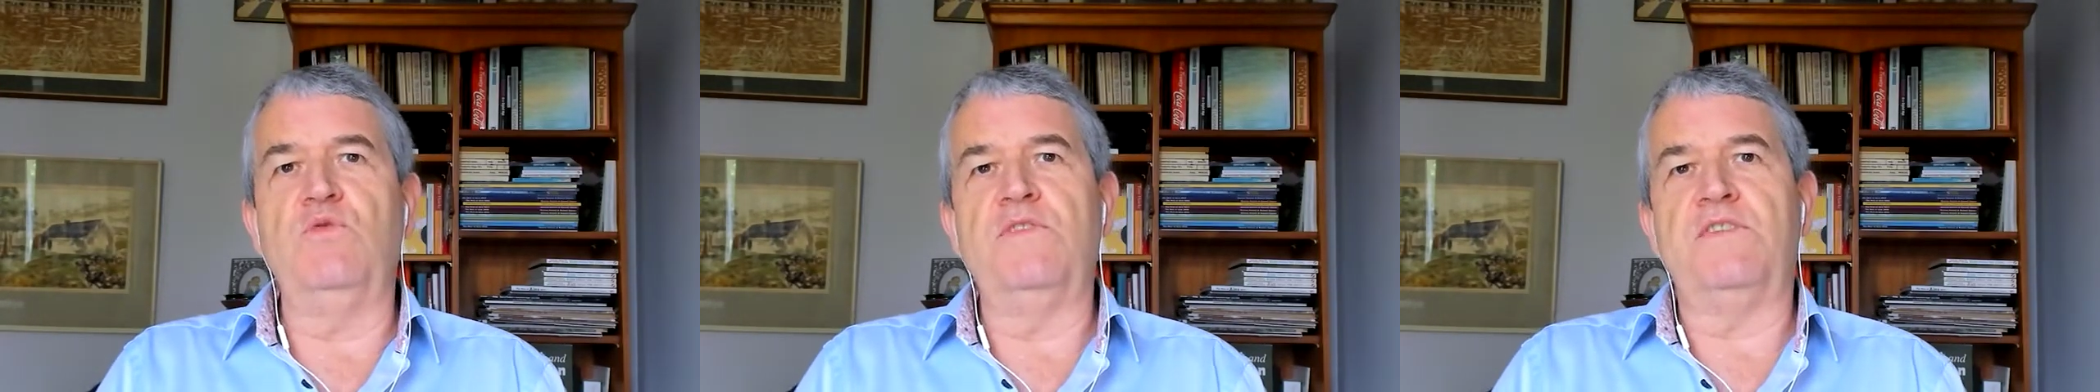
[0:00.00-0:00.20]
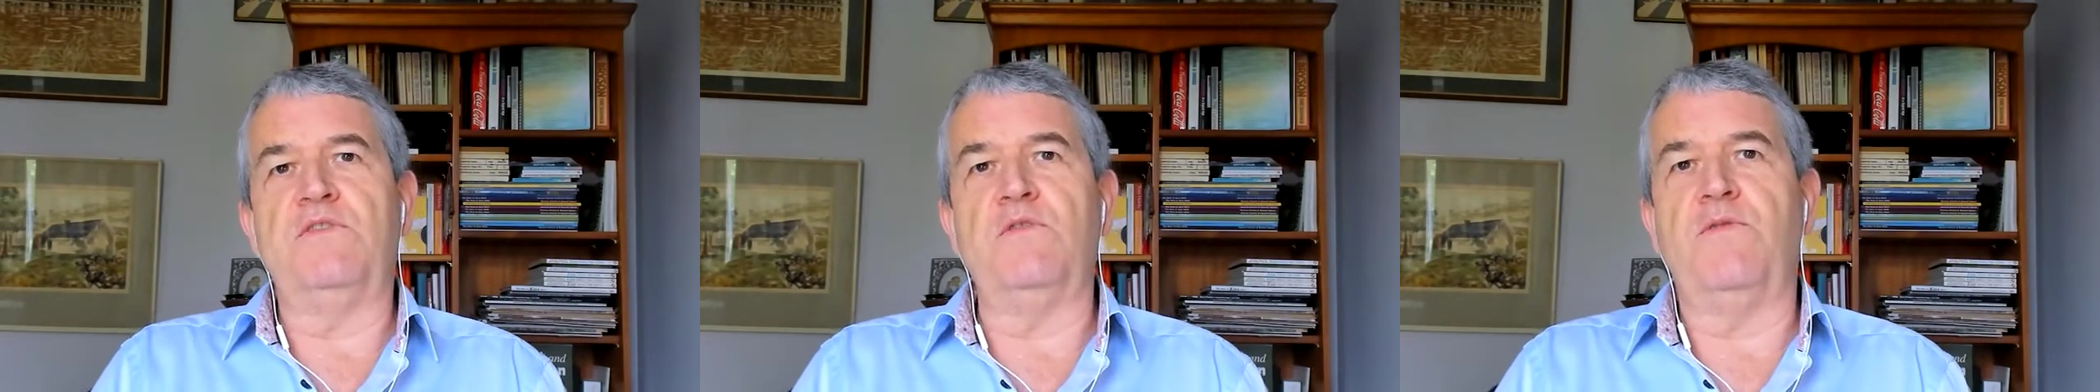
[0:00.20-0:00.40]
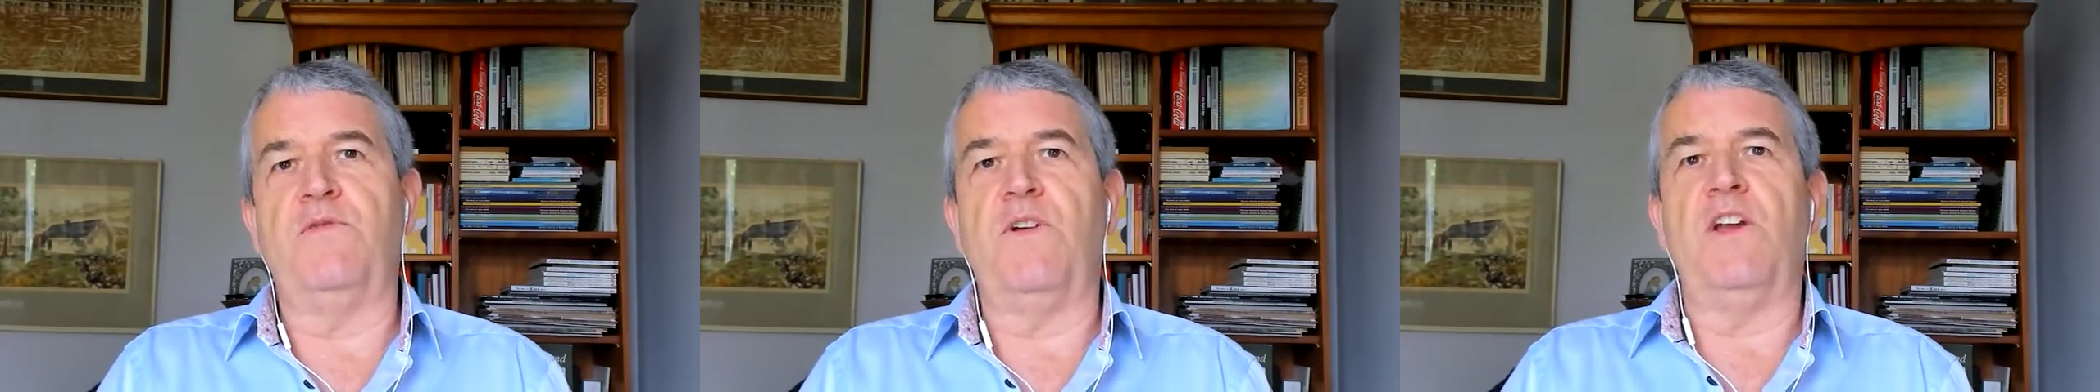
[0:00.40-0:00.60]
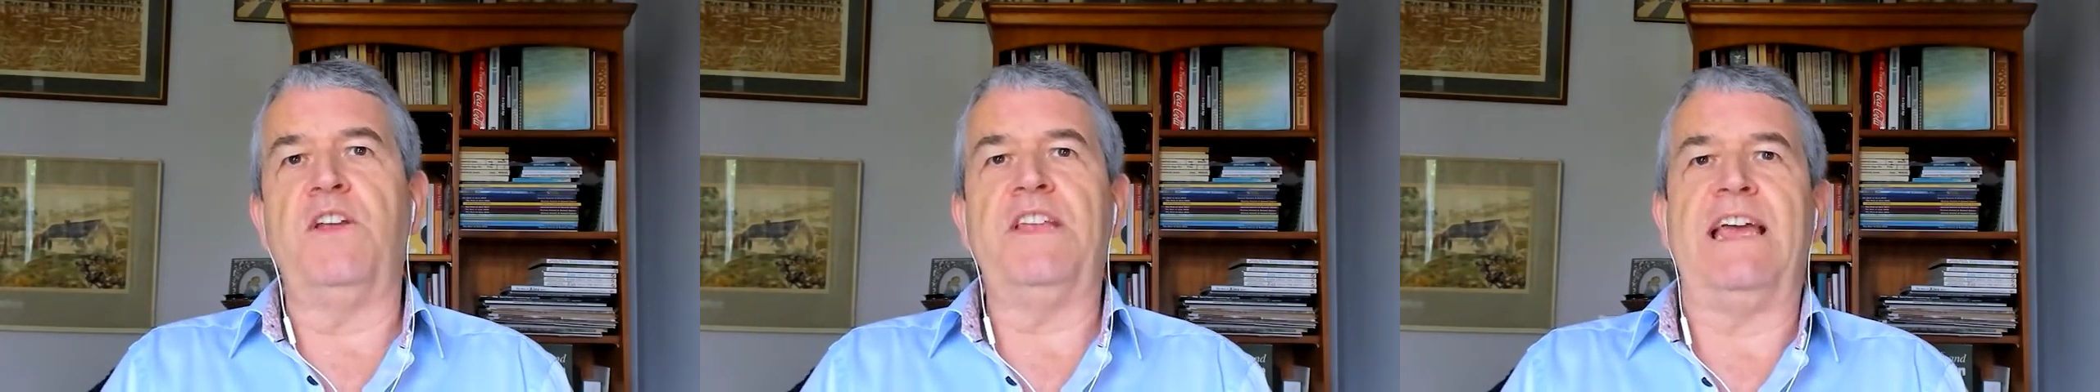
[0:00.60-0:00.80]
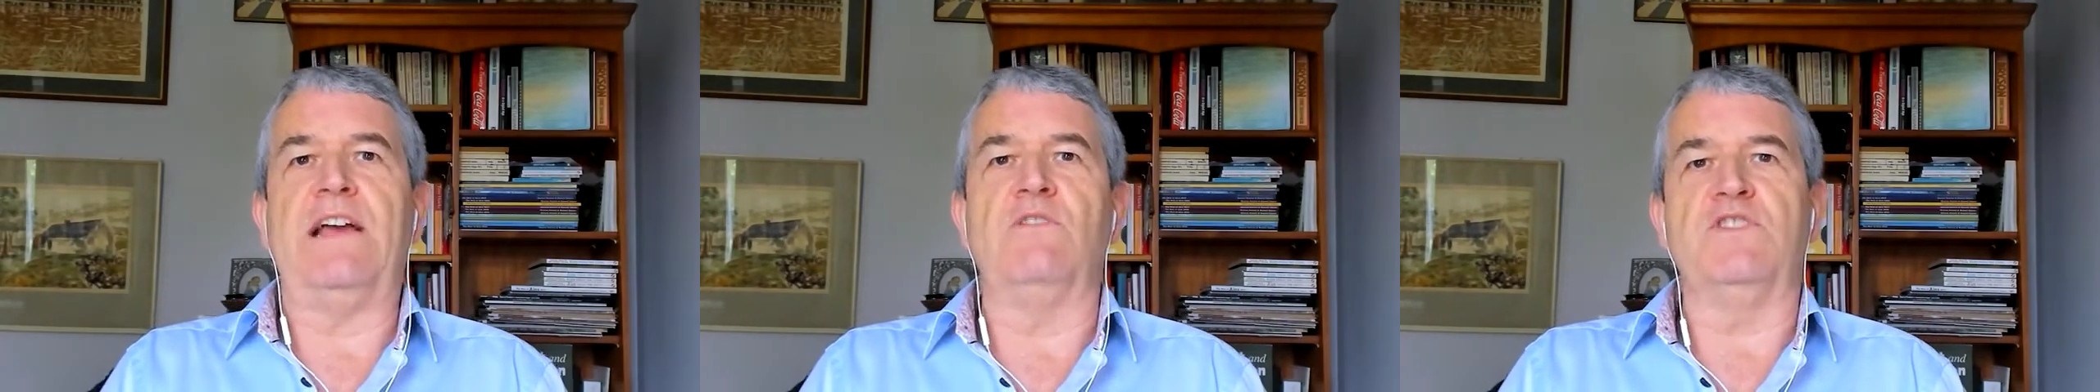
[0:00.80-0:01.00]
sort of find
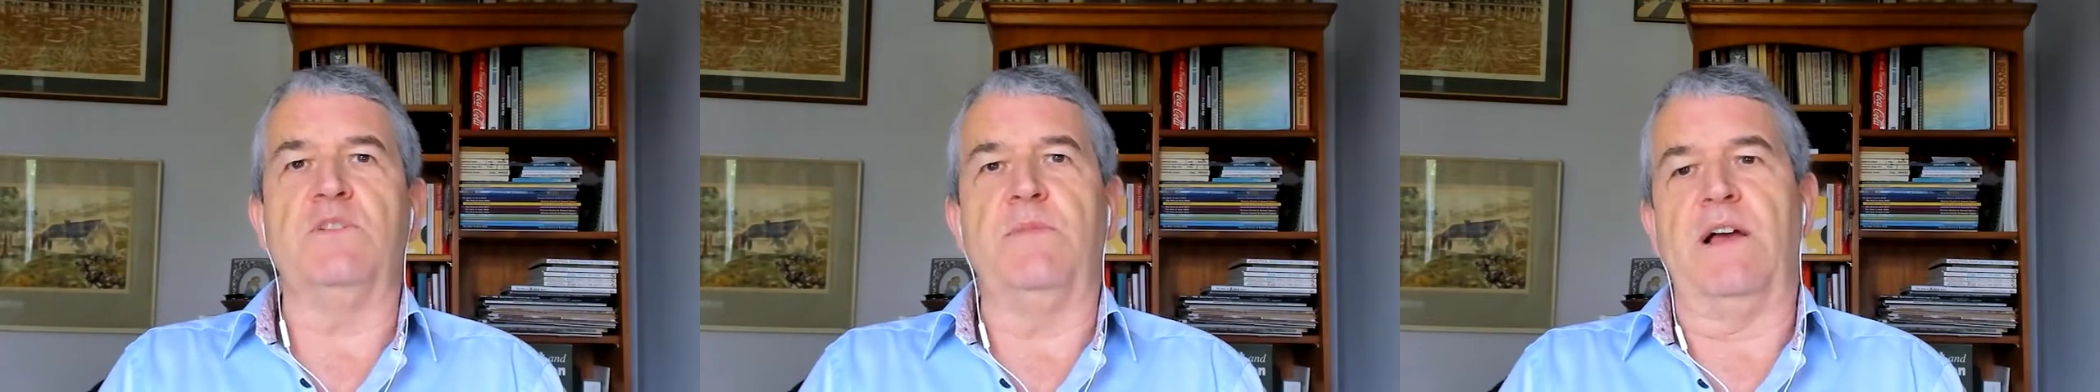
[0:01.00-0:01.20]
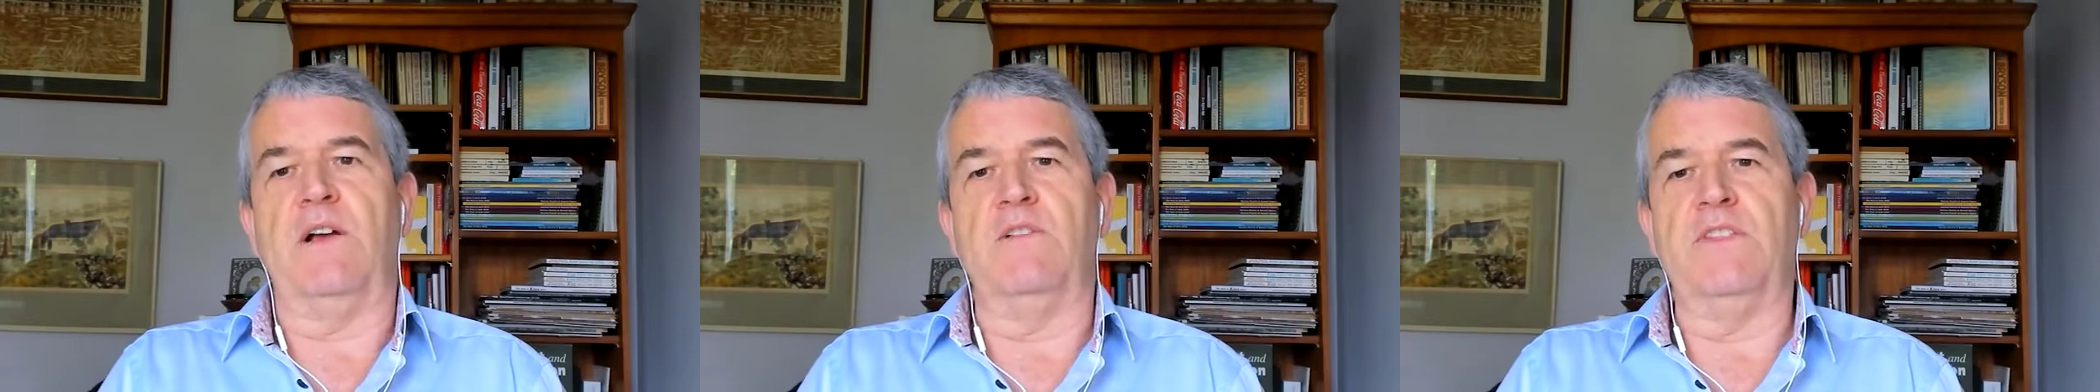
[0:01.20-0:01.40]
out about